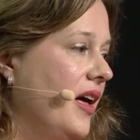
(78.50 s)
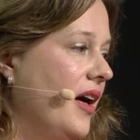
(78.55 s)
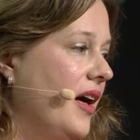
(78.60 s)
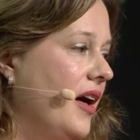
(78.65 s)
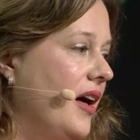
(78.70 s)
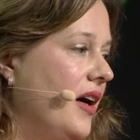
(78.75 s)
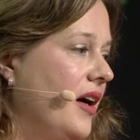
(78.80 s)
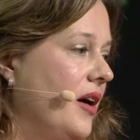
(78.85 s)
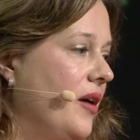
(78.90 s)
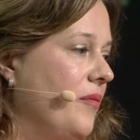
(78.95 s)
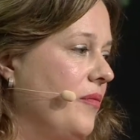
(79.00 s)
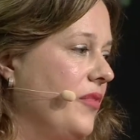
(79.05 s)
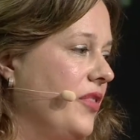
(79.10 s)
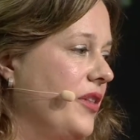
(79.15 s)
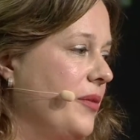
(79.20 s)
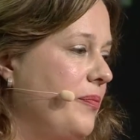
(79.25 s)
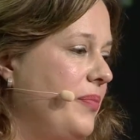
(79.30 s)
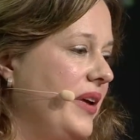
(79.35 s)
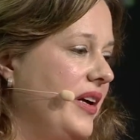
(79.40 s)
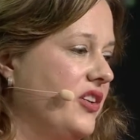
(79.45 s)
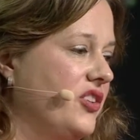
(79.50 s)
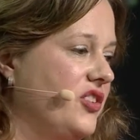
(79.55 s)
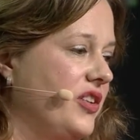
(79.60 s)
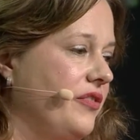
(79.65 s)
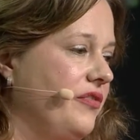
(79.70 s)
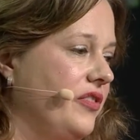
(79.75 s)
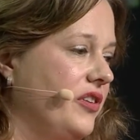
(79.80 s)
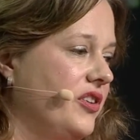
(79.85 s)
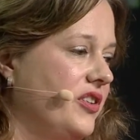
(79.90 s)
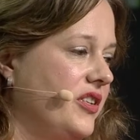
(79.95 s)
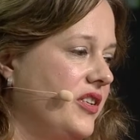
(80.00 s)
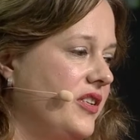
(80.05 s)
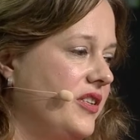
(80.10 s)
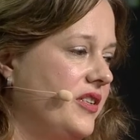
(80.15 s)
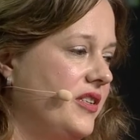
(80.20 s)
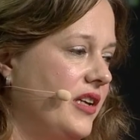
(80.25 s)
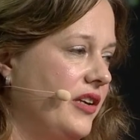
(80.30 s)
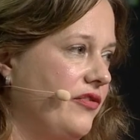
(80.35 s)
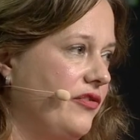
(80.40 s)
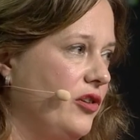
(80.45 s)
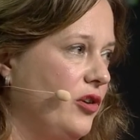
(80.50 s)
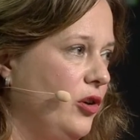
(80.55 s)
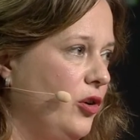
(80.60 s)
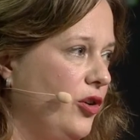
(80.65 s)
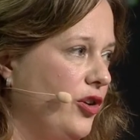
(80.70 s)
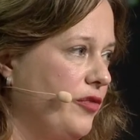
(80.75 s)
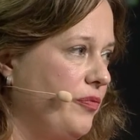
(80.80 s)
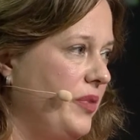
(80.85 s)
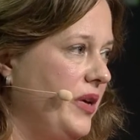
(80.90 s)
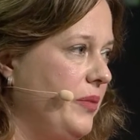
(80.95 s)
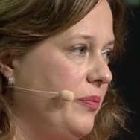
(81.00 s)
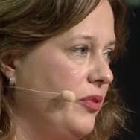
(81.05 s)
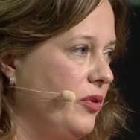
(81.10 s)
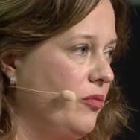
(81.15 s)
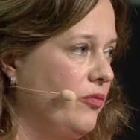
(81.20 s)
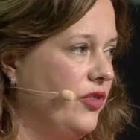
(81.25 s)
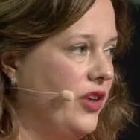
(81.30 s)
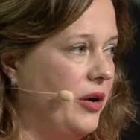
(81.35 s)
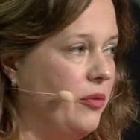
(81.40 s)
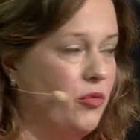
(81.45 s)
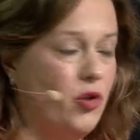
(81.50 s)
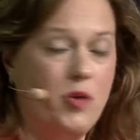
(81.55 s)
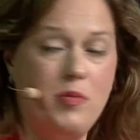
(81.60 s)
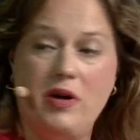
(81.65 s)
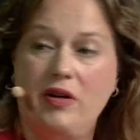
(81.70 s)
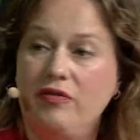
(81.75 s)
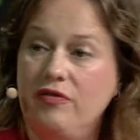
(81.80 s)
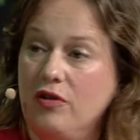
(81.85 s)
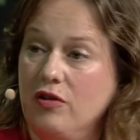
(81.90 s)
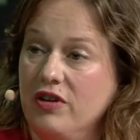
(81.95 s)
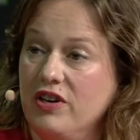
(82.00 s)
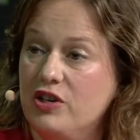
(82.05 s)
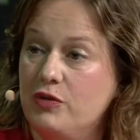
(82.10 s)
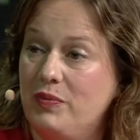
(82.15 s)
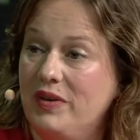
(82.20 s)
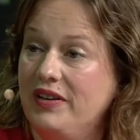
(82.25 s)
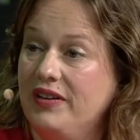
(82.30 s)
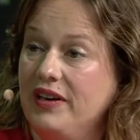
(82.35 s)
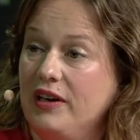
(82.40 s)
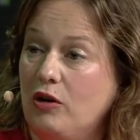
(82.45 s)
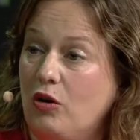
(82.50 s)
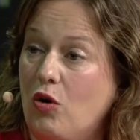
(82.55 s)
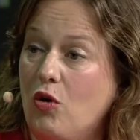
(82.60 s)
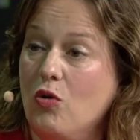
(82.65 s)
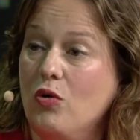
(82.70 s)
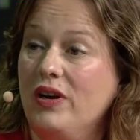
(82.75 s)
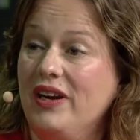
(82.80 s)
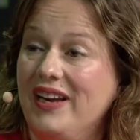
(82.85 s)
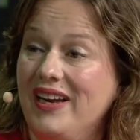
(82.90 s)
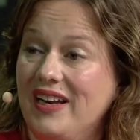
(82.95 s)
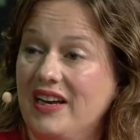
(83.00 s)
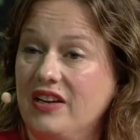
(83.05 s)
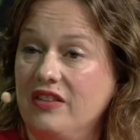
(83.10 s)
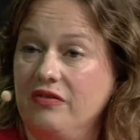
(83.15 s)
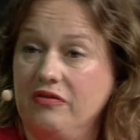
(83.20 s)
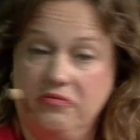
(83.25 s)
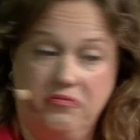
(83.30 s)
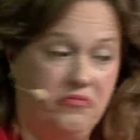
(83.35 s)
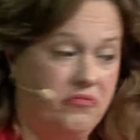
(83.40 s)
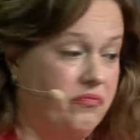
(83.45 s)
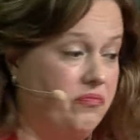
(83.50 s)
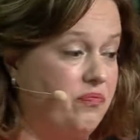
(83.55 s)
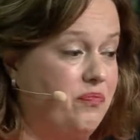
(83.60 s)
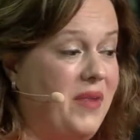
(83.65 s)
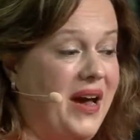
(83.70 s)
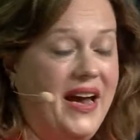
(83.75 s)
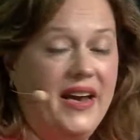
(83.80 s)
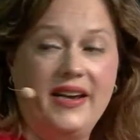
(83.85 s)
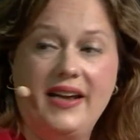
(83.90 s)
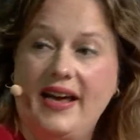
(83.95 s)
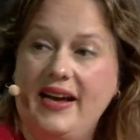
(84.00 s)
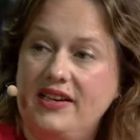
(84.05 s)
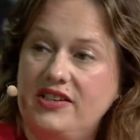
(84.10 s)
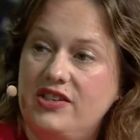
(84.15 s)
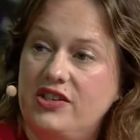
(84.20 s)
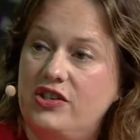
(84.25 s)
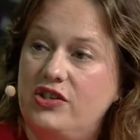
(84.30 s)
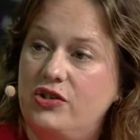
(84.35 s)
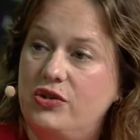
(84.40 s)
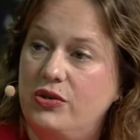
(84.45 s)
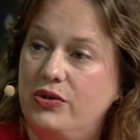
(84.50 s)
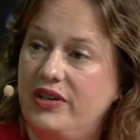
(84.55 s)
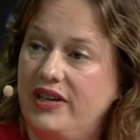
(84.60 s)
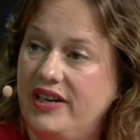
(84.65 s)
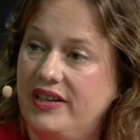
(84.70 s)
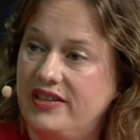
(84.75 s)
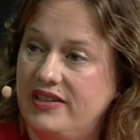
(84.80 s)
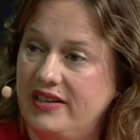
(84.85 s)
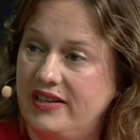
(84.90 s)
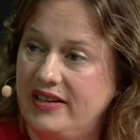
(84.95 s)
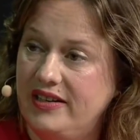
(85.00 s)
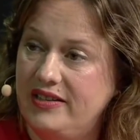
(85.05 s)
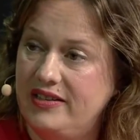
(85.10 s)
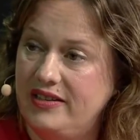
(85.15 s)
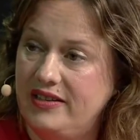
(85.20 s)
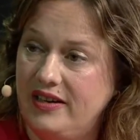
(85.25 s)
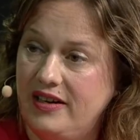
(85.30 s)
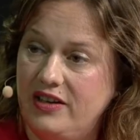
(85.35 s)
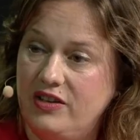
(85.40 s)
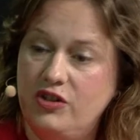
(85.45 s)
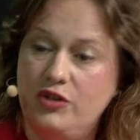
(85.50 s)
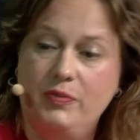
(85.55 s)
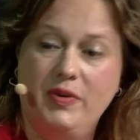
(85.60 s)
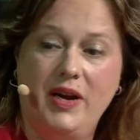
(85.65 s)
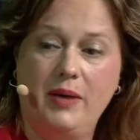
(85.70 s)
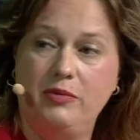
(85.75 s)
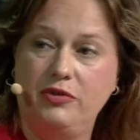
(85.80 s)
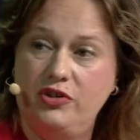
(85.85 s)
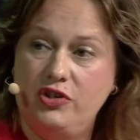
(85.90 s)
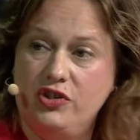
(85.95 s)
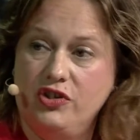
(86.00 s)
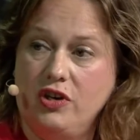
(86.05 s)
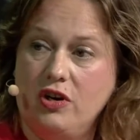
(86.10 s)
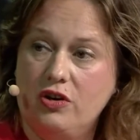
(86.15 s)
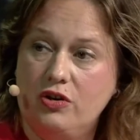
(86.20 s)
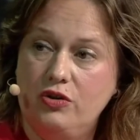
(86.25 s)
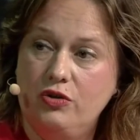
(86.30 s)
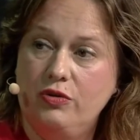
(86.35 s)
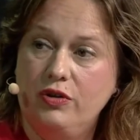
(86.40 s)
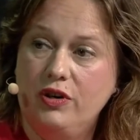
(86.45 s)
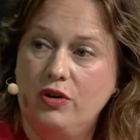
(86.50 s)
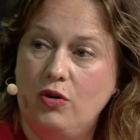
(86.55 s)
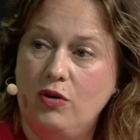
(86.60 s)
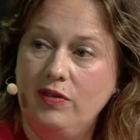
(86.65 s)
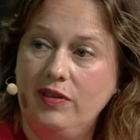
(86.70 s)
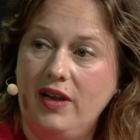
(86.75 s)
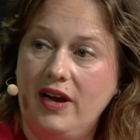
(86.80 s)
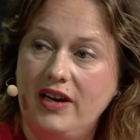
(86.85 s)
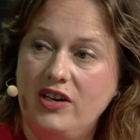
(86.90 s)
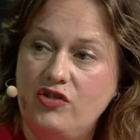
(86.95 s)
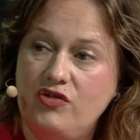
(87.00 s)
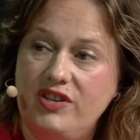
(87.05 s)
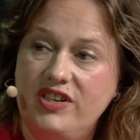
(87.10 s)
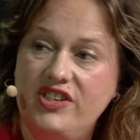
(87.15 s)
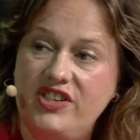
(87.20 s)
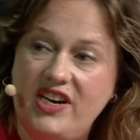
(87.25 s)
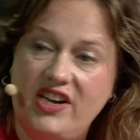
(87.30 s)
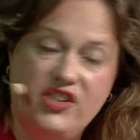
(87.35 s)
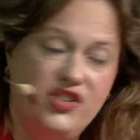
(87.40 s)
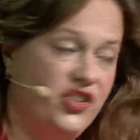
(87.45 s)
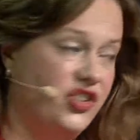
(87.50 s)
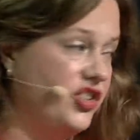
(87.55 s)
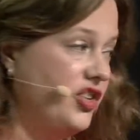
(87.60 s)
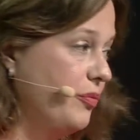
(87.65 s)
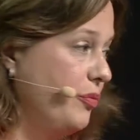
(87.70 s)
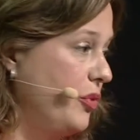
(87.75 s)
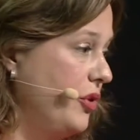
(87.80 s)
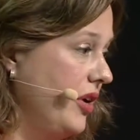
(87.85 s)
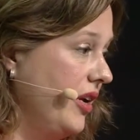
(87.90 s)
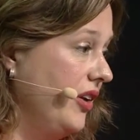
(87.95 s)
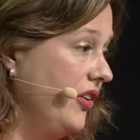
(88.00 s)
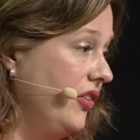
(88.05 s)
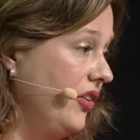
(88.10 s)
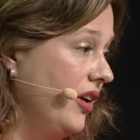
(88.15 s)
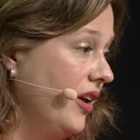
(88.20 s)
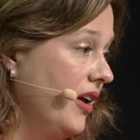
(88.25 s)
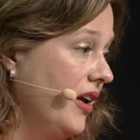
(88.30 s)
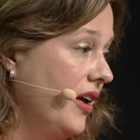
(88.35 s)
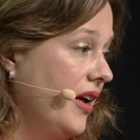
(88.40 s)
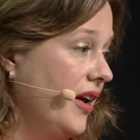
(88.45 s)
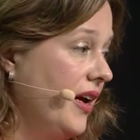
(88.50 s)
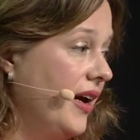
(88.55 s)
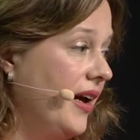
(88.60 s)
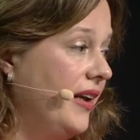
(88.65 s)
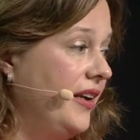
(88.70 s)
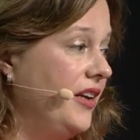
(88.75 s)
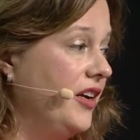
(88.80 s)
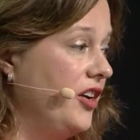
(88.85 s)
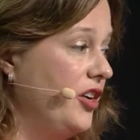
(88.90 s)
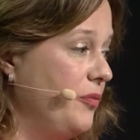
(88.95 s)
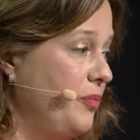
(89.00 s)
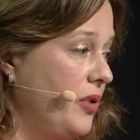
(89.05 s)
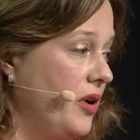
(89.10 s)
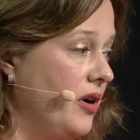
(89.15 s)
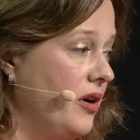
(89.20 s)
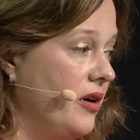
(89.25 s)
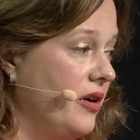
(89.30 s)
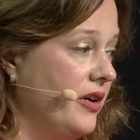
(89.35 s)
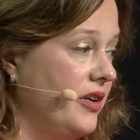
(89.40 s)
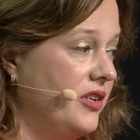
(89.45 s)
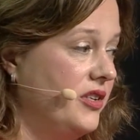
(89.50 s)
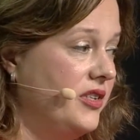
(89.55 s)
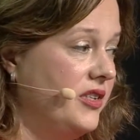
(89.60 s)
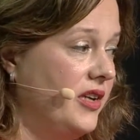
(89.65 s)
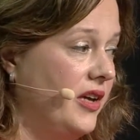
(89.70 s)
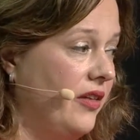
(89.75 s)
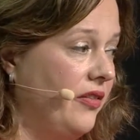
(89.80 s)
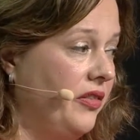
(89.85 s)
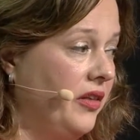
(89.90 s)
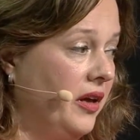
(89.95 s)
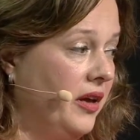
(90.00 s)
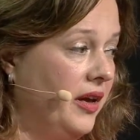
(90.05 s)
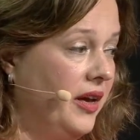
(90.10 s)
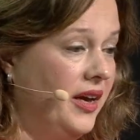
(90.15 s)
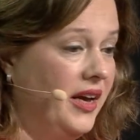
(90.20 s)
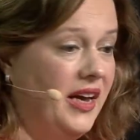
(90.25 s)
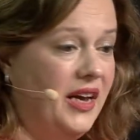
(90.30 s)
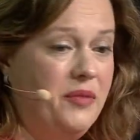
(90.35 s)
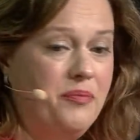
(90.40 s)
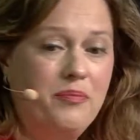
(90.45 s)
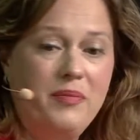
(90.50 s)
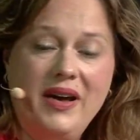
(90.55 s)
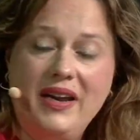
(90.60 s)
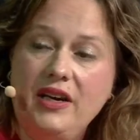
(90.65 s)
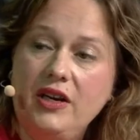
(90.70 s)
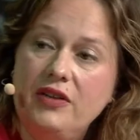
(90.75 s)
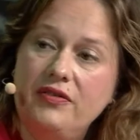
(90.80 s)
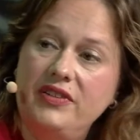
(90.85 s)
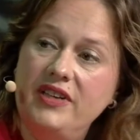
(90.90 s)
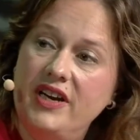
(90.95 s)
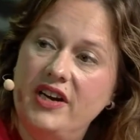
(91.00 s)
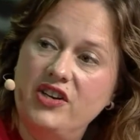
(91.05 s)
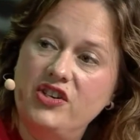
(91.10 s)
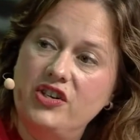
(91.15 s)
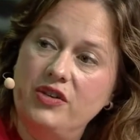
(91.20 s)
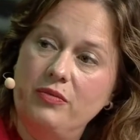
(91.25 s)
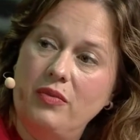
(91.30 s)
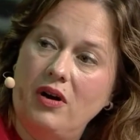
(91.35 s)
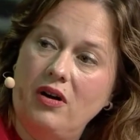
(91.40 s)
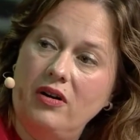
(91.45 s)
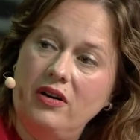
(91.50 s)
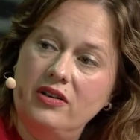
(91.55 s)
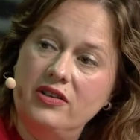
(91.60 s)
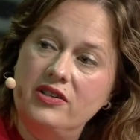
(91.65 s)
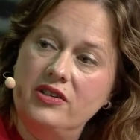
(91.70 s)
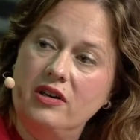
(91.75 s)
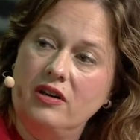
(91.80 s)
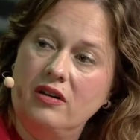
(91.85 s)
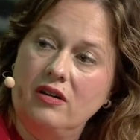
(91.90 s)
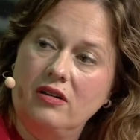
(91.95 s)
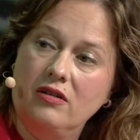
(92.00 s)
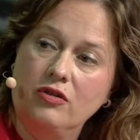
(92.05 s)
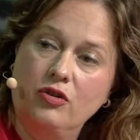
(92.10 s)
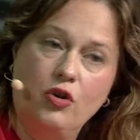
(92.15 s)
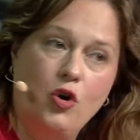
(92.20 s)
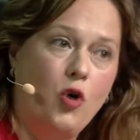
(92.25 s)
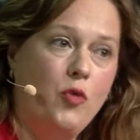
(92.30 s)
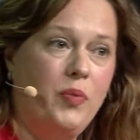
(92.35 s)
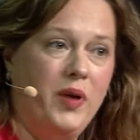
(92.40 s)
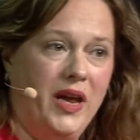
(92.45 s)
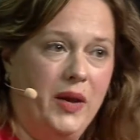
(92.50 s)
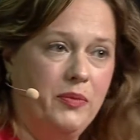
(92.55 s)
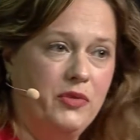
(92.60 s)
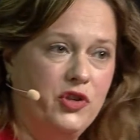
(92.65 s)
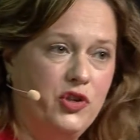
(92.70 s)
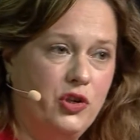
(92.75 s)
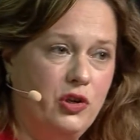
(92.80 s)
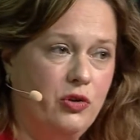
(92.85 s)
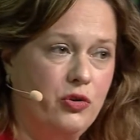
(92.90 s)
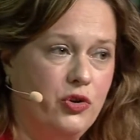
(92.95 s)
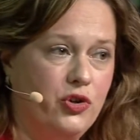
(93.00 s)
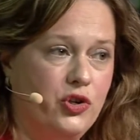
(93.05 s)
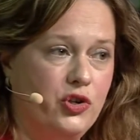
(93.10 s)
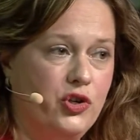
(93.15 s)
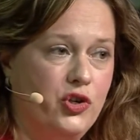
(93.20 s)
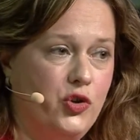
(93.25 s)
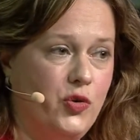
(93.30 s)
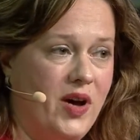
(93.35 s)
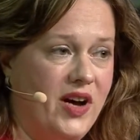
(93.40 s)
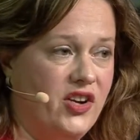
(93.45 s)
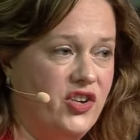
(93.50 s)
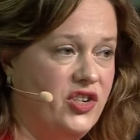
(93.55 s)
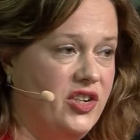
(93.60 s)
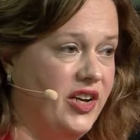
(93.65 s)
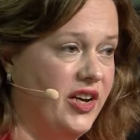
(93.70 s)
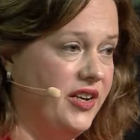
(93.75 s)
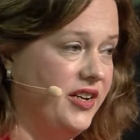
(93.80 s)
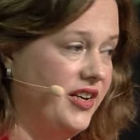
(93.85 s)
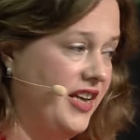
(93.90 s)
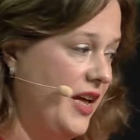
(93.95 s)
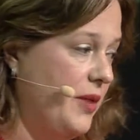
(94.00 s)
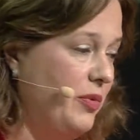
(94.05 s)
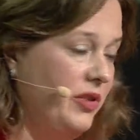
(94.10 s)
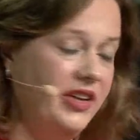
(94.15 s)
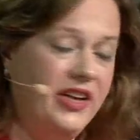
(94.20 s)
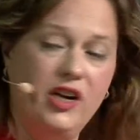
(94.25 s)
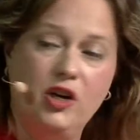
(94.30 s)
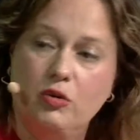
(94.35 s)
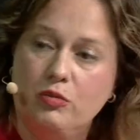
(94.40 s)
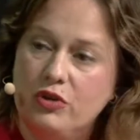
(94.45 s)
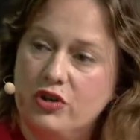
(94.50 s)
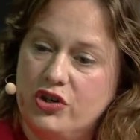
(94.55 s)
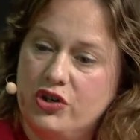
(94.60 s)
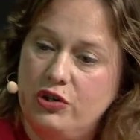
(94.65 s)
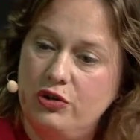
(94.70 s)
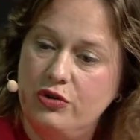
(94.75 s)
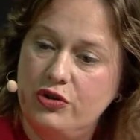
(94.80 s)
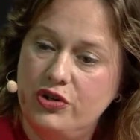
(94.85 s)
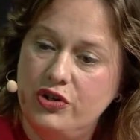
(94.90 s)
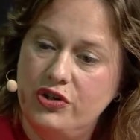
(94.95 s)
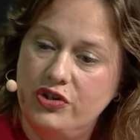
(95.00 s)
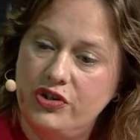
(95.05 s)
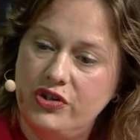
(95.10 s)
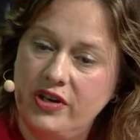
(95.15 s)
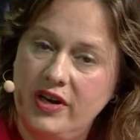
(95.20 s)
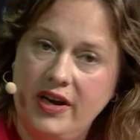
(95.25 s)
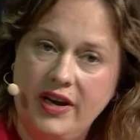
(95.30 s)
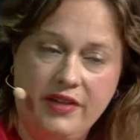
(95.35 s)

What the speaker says: The biggest difference is that for a lot of people, their mobile phone has been their only and main access to the internet and to be able to start doing online transactions and bookings. And the other part is that in many of the Asian markets, there are no payment solutions to actually enable e-commerce solutions.